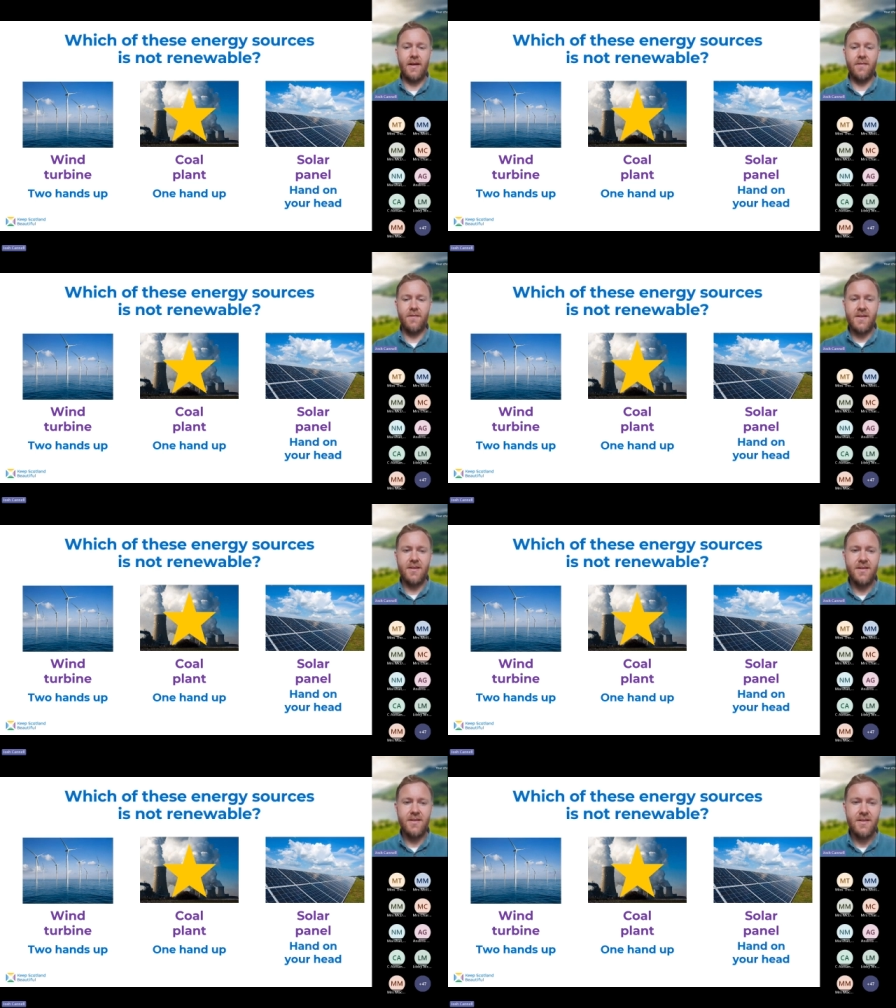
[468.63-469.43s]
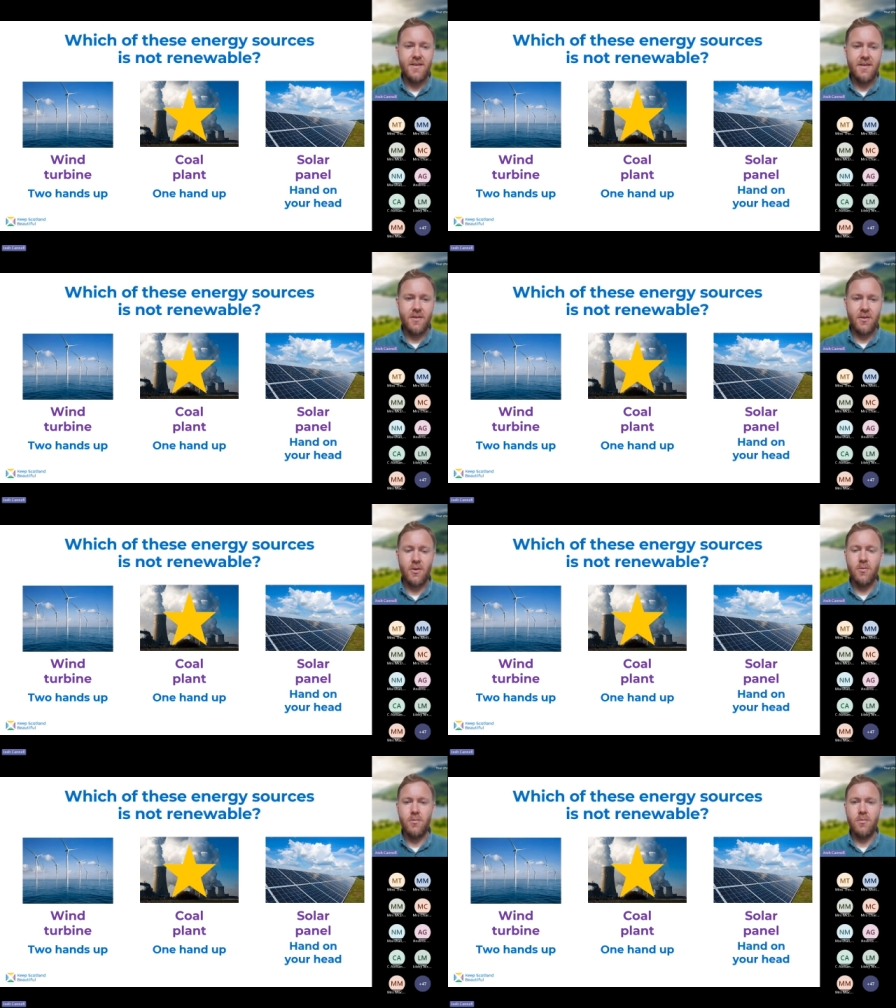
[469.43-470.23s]
after the
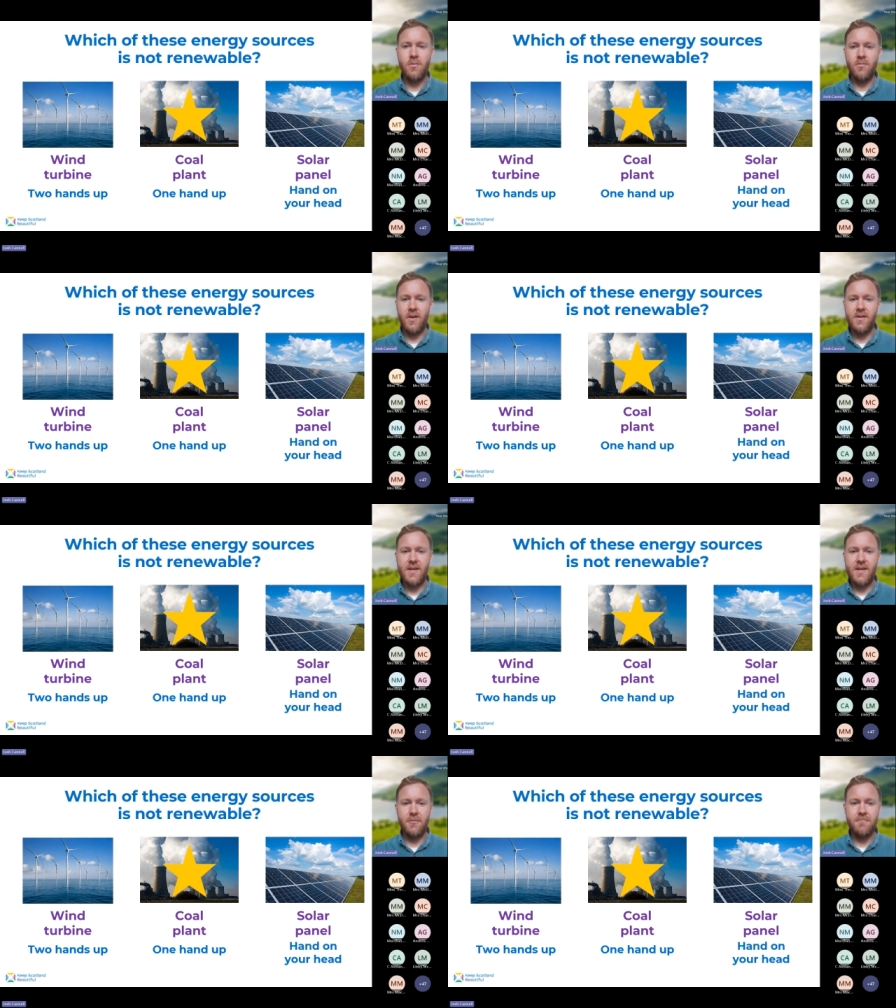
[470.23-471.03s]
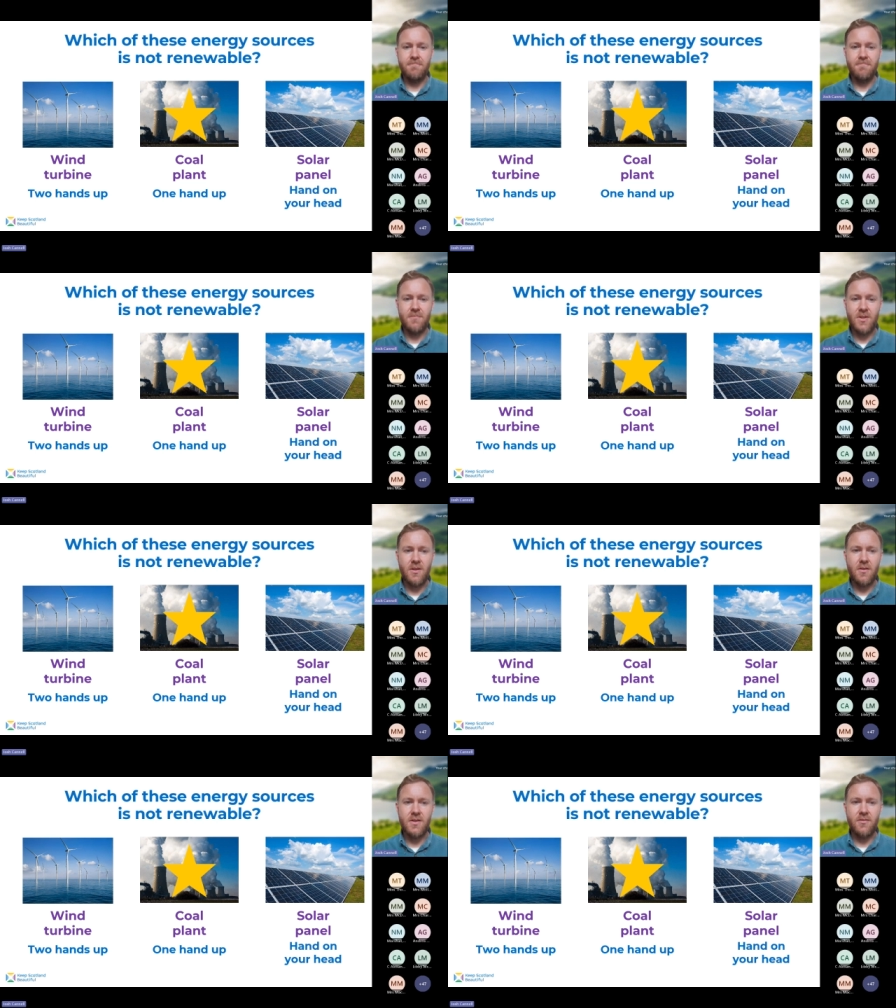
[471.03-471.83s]
coal runs out. So
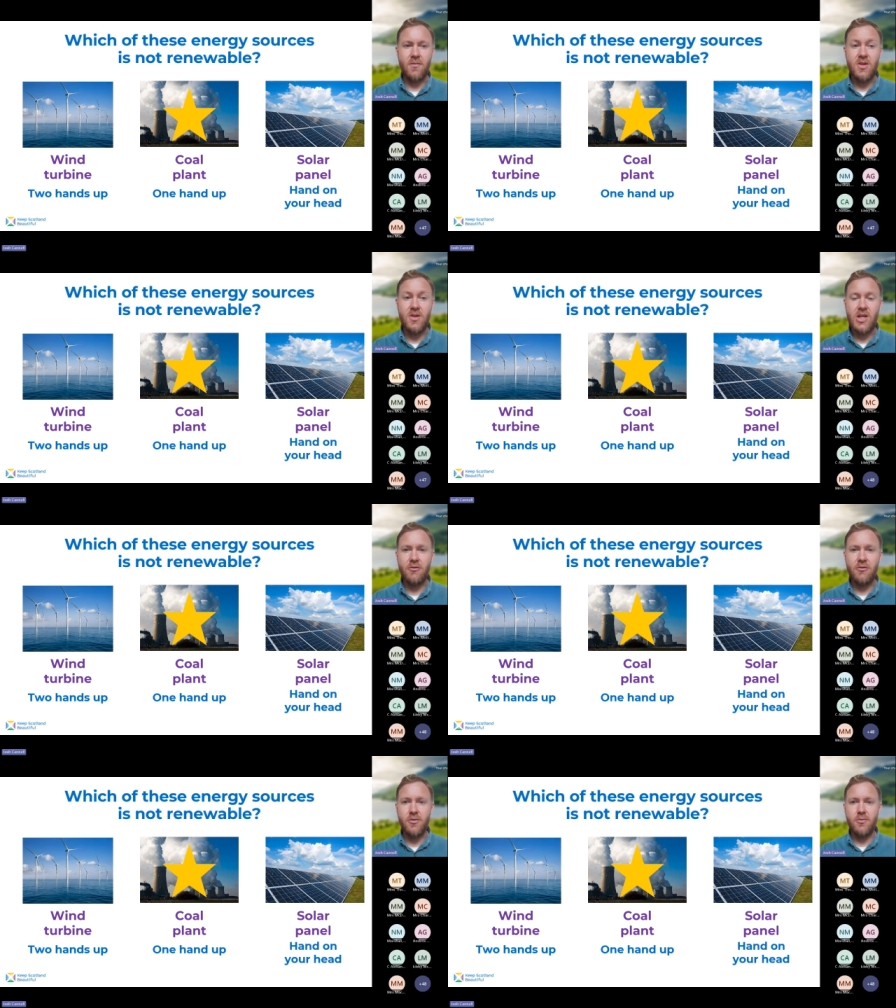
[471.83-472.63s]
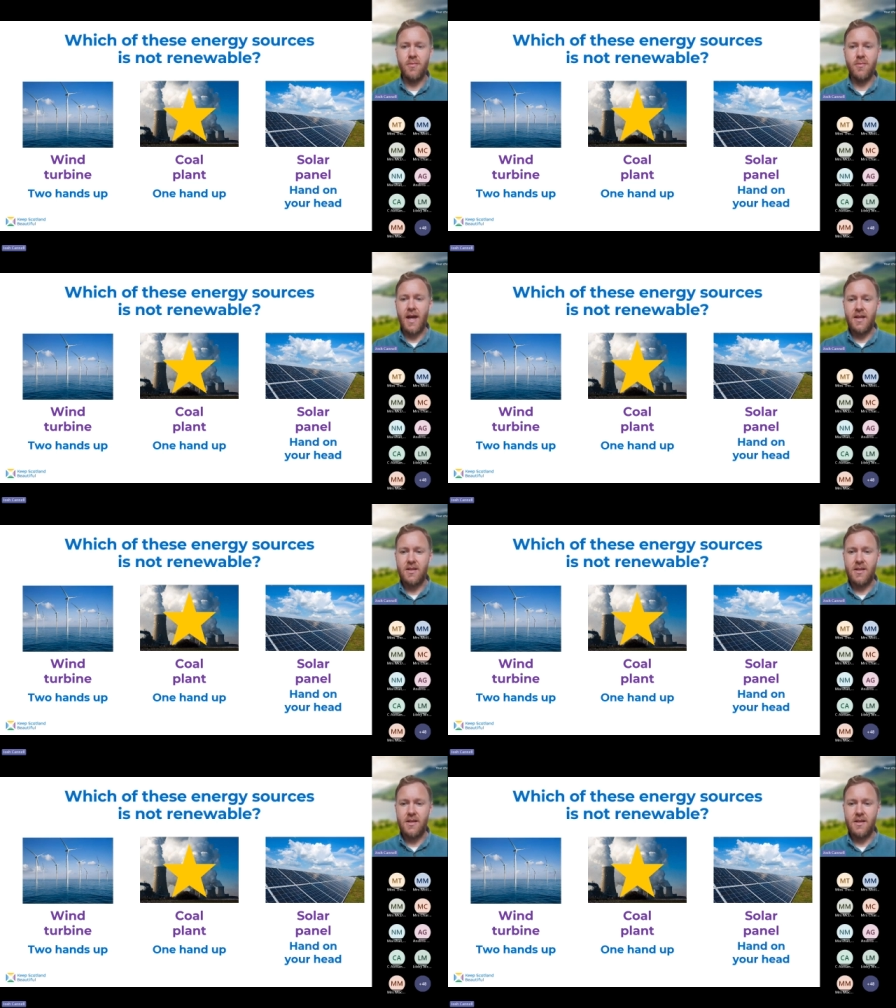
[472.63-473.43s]
those are our renewable
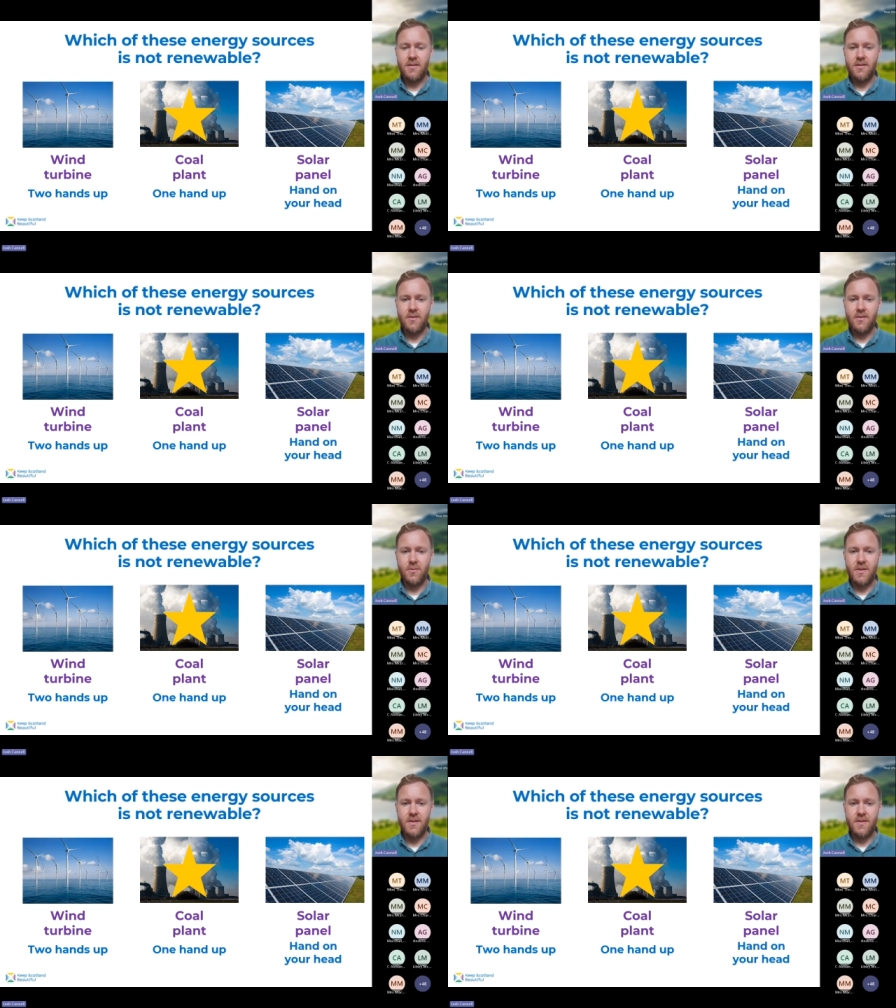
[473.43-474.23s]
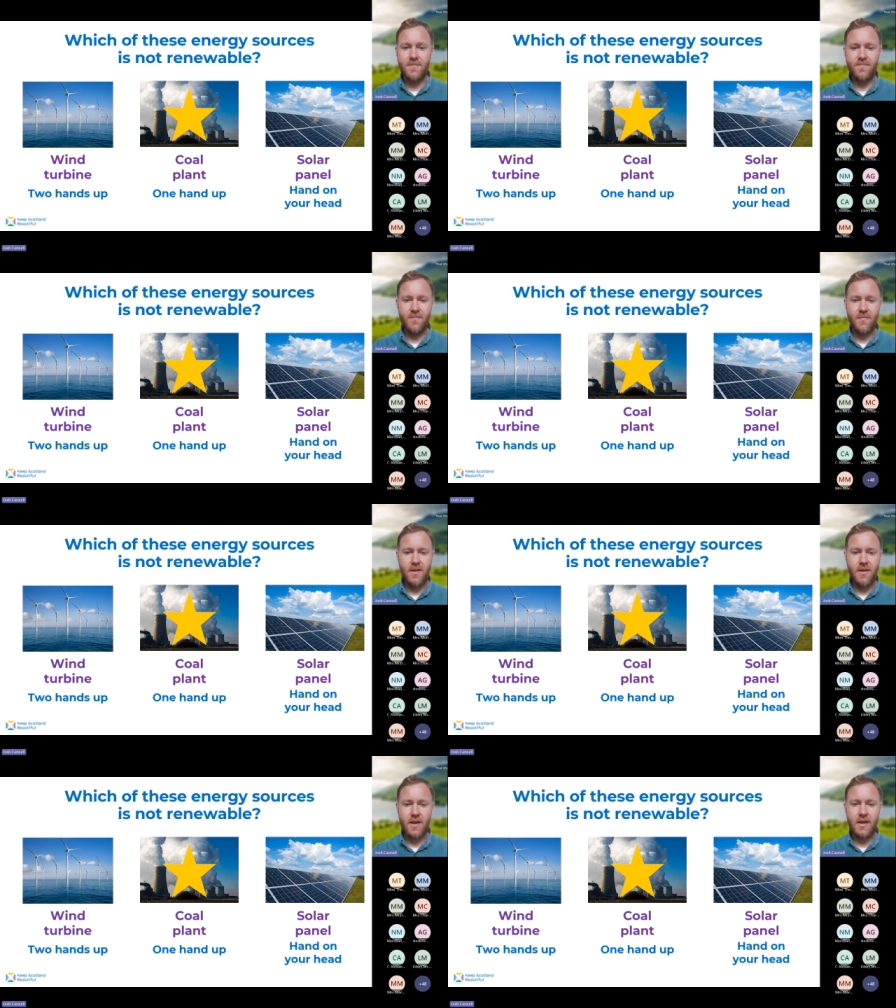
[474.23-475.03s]
energy sources.
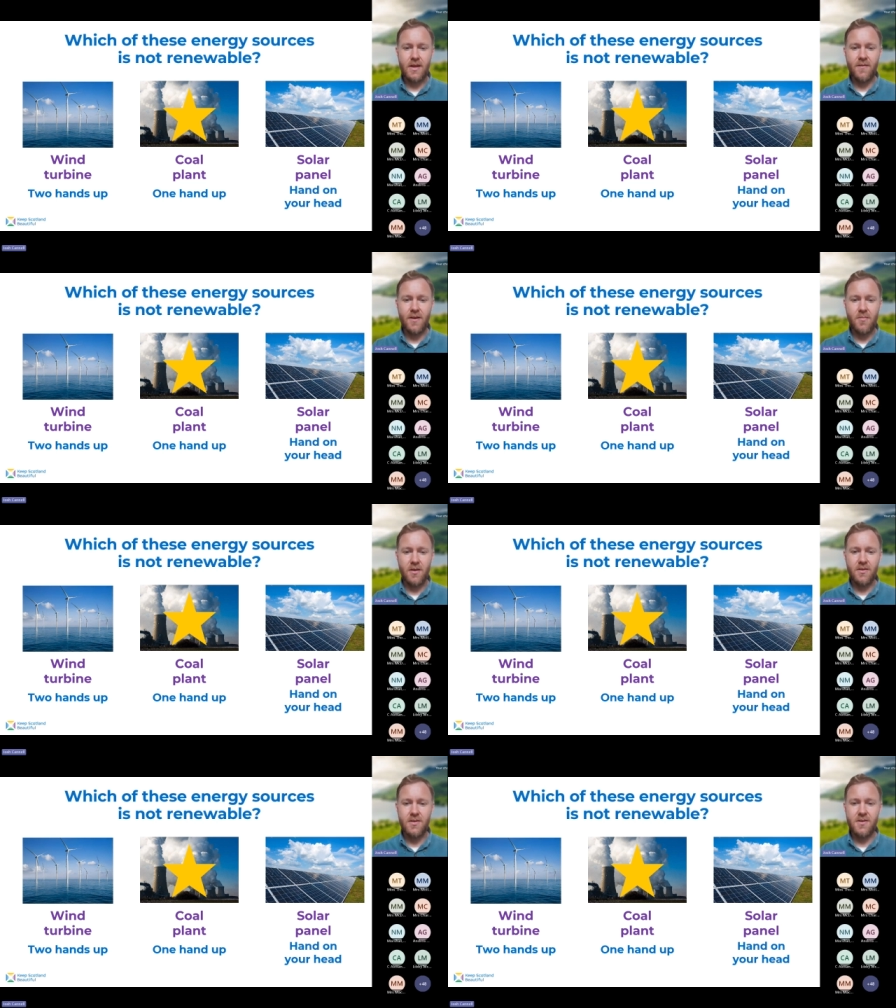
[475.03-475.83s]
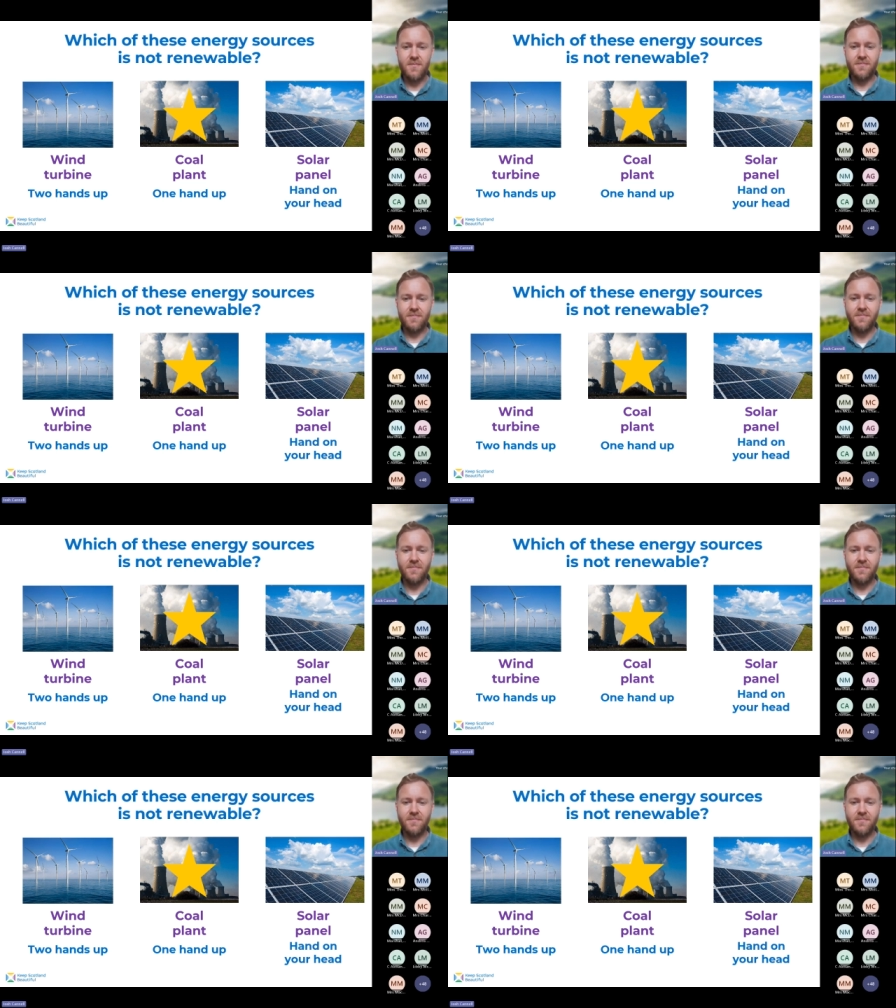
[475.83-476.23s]
Thank you very much.